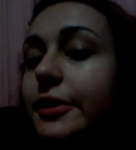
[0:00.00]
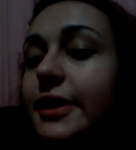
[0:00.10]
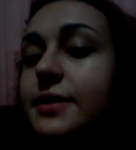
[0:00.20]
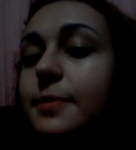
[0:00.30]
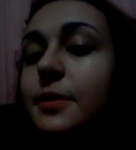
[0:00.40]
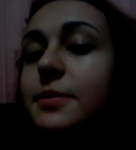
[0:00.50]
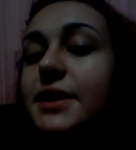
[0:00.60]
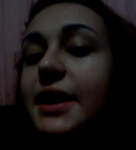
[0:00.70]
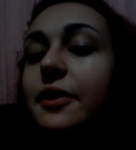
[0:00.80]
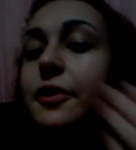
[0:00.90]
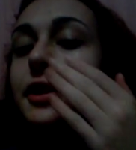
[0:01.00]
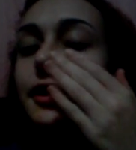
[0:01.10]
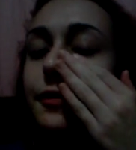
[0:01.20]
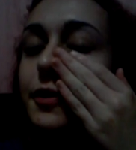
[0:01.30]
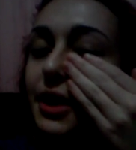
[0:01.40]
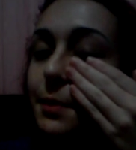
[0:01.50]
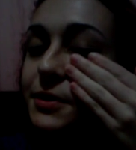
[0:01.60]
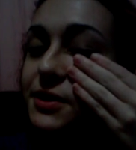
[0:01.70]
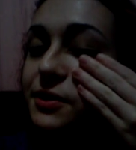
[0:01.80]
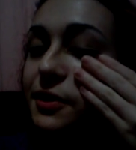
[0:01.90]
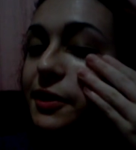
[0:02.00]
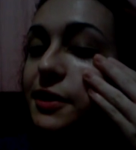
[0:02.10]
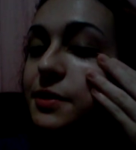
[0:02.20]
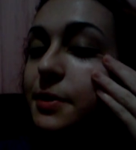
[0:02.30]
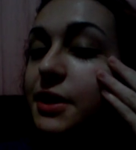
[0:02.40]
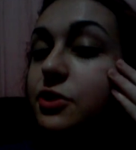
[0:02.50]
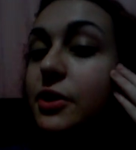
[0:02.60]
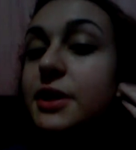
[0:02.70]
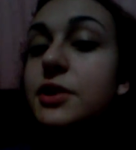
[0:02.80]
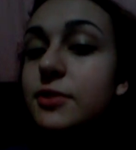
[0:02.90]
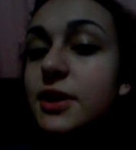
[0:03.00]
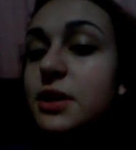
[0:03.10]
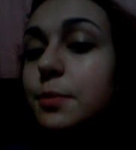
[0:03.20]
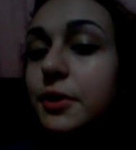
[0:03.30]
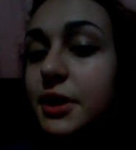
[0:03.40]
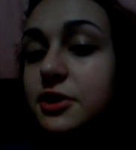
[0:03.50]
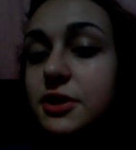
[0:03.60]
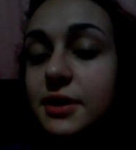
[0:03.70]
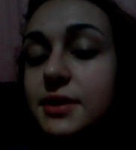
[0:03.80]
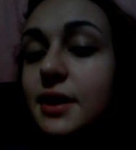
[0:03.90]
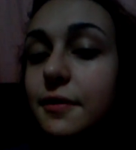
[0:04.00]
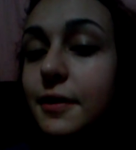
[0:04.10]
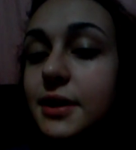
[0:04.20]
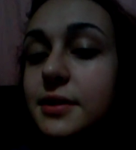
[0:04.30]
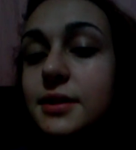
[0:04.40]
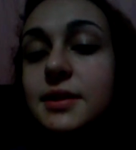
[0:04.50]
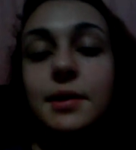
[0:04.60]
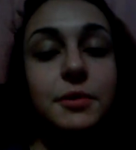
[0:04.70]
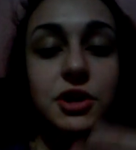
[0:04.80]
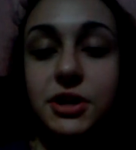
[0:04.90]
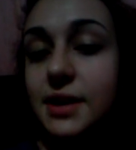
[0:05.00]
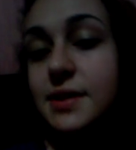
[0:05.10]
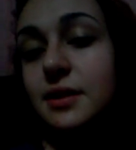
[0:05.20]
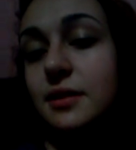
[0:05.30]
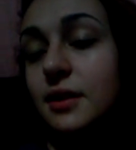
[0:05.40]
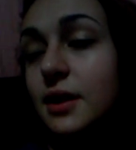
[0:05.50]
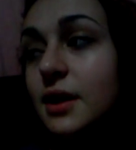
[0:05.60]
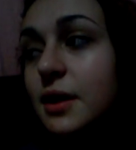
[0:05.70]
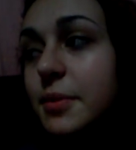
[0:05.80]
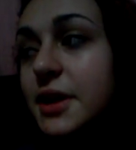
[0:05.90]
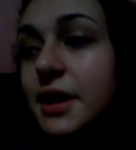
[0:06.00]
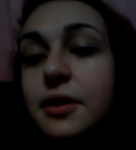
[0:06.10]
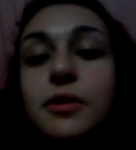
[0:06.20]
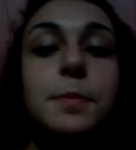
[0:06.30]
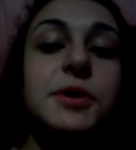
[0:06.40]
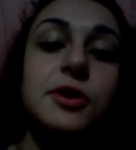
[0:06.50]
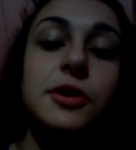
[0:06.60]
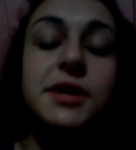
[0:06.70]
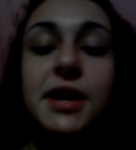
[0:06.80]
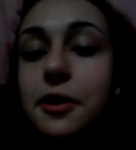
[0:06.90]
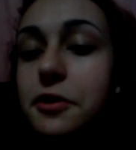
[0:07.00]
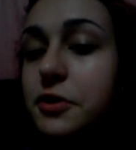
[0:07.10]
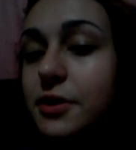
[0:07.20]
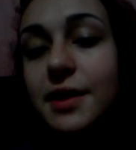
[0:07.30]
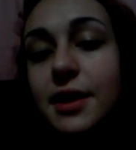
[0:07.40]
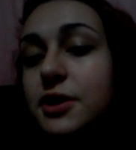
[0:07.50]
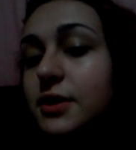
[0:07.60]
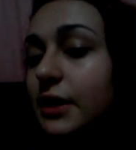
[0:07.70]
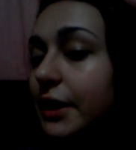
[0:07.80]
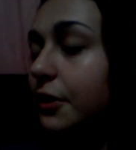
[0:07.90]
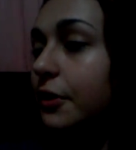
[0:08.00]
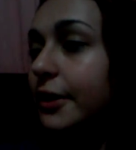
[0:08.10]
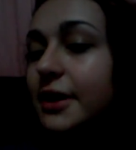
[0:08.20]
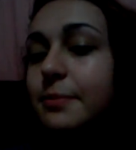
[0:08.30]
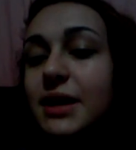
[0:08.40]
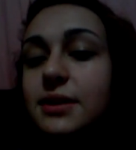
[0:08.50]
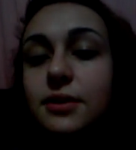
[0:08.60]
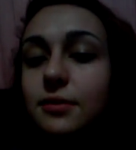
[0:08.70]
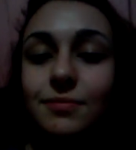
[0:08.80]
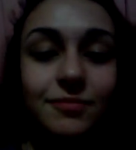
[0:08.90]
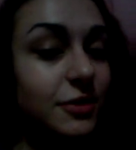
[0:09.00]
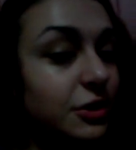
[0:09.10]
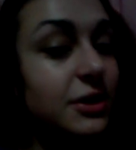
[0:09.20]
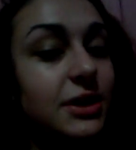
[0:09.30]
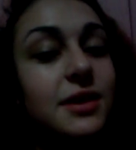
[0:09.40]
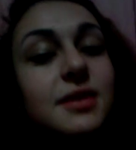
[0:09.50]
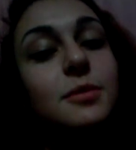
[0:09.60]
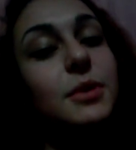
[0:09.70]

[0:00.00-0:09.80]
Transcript: That's what I'm saying. Only a few episodes where they're trying to stress the point that she doesn't have friends is that when she doesn't. But then other episodes, they don't do that. They just let it go. It makes no sense to me.